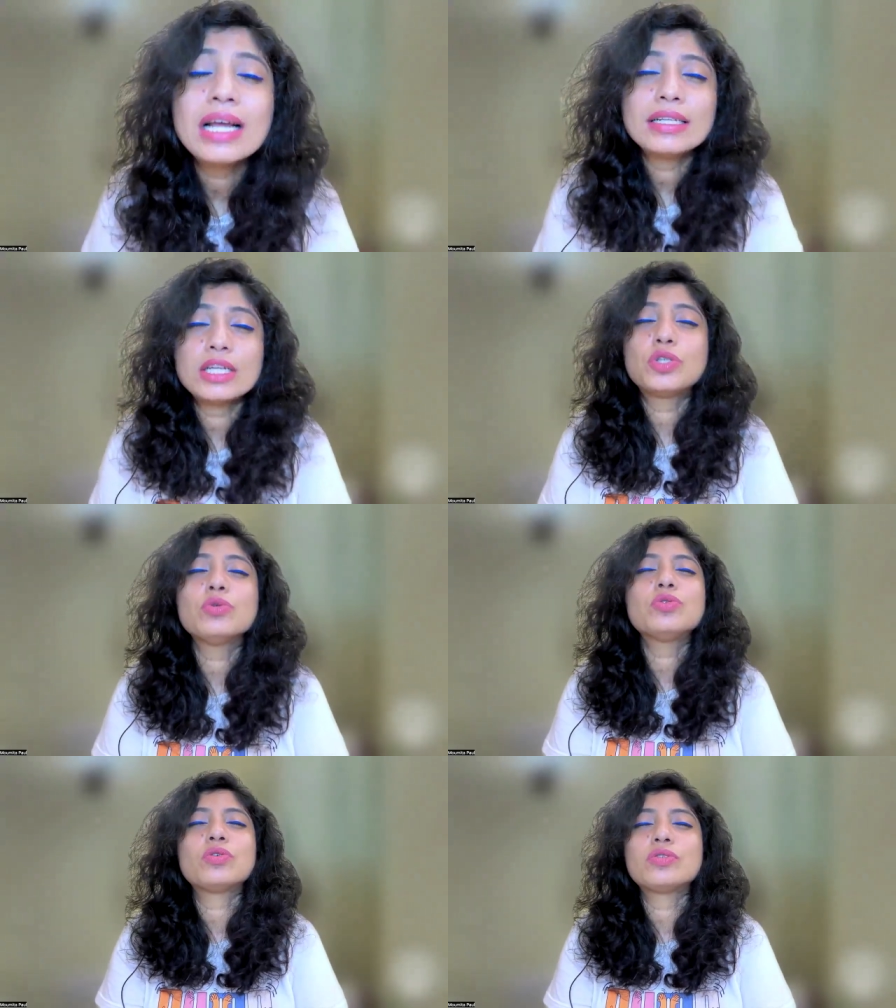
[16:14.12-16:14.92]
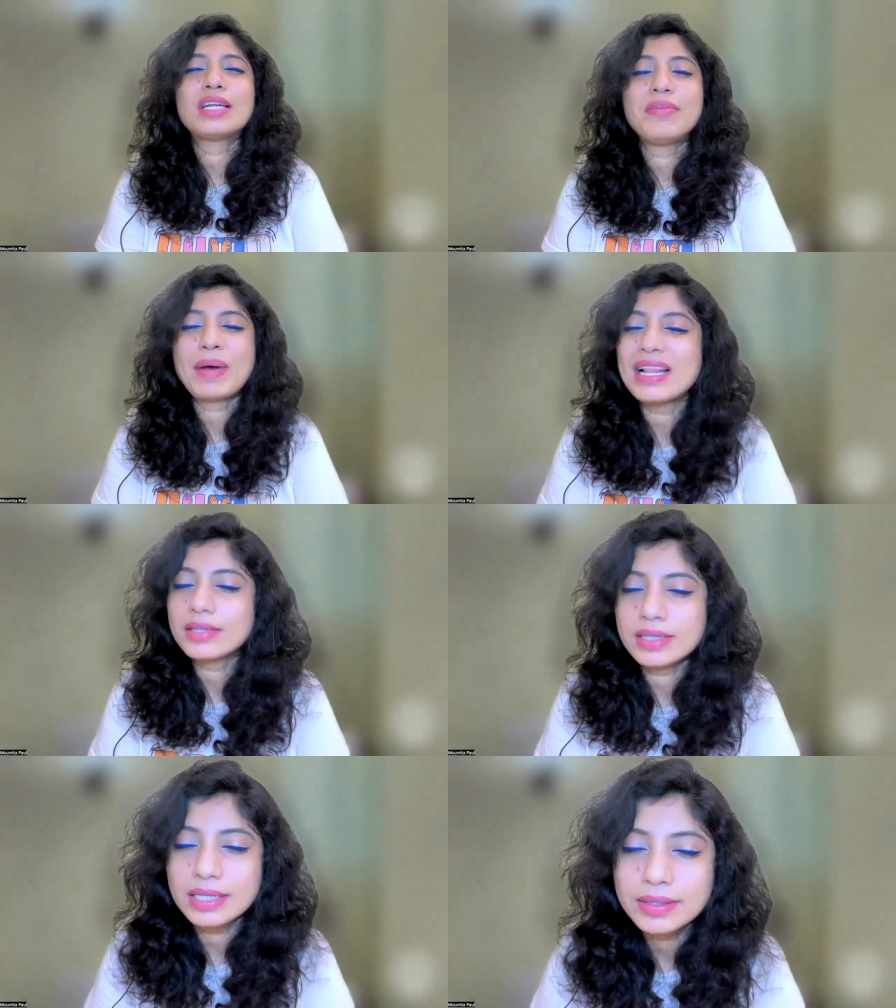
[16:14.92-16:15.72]
They do so
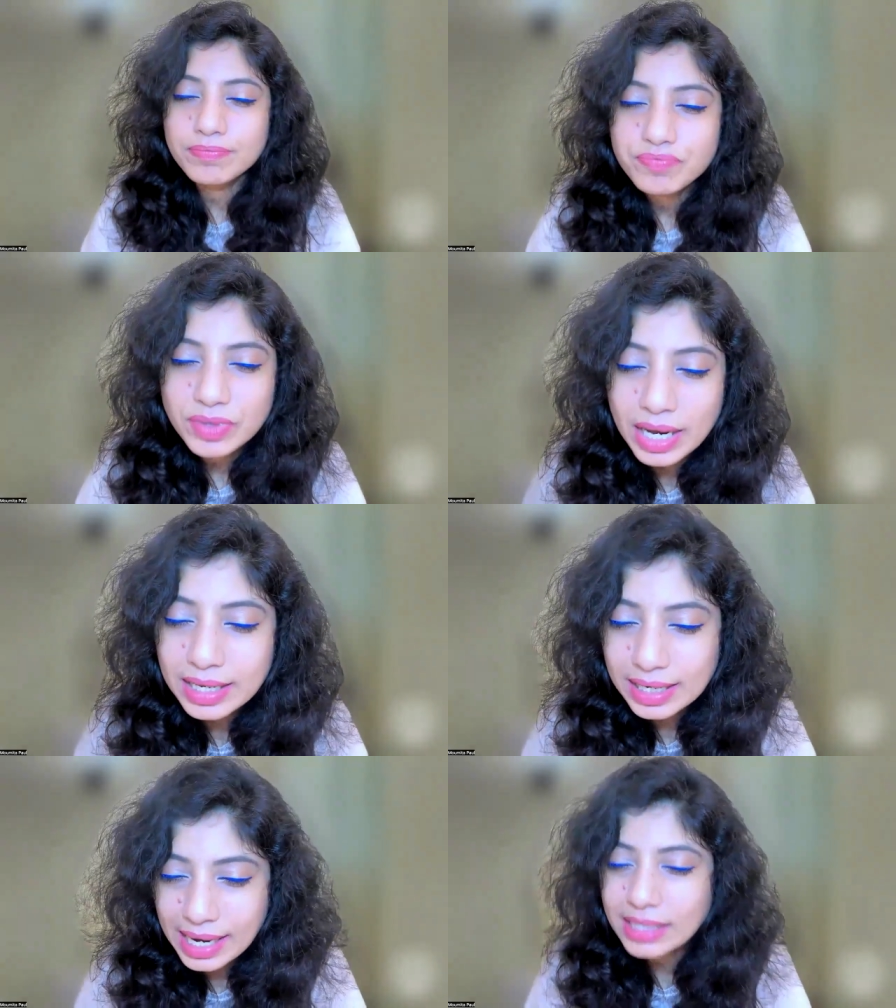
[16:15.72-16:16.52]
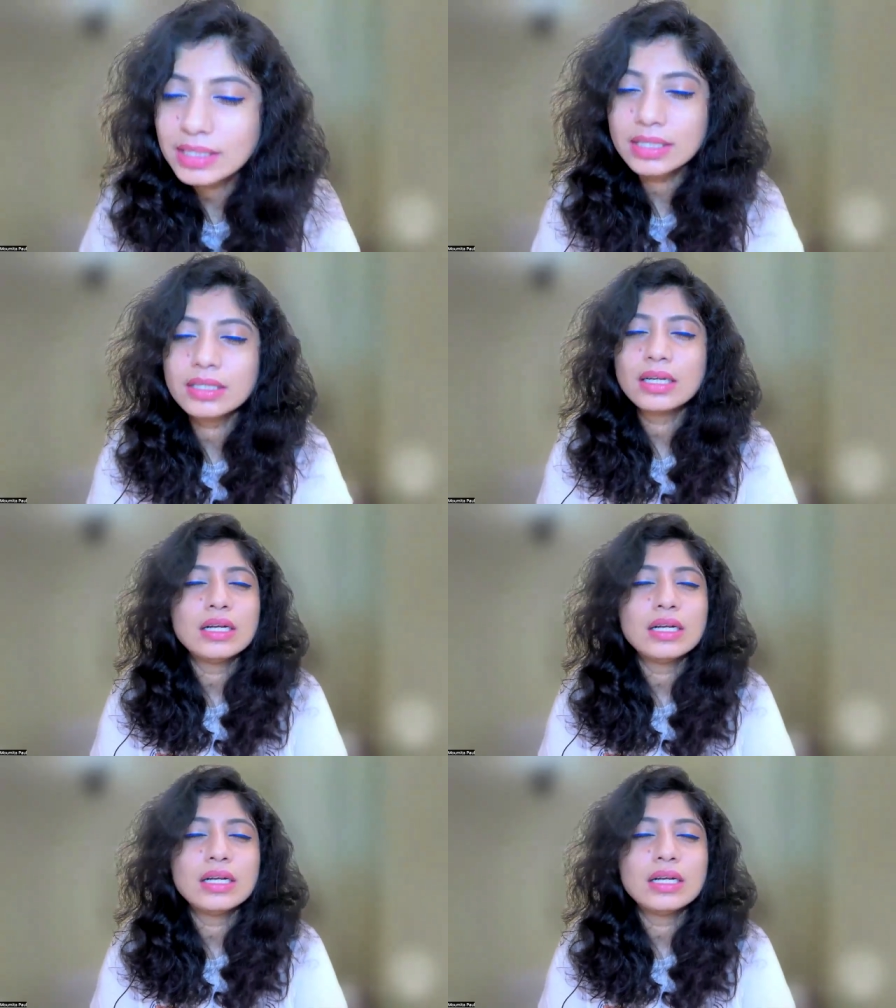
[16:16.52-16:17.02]
telepathically. They are connected.